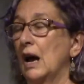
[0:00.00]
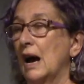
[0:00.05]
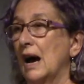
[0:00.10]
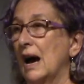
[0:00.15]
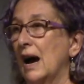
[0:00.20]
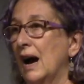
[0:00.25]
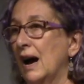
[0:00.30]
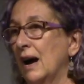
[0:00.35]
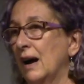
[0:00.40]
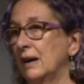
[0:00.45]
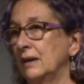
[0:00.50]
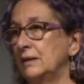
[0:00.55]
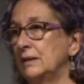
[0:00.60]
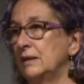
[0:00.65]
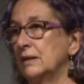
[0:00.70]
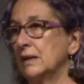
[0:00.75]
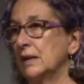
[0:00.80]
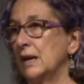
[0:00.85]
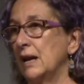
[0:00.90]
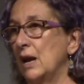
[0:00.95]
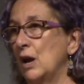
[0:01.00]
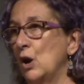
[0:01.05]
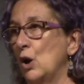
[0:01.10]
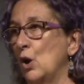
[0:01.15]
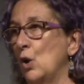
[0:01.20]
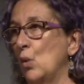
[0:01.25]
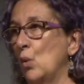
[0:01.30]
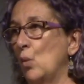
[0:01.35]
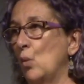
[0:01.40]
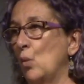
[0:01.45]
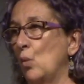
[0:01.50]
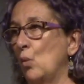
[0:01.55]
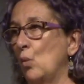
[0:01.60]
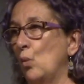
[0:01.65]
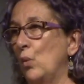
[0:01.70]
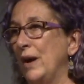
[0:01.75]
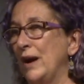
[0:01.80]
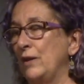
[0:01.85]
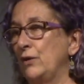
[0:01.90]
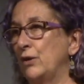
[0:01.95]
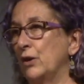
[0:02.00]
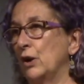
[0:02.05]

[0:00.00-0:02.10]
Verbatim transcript: And with,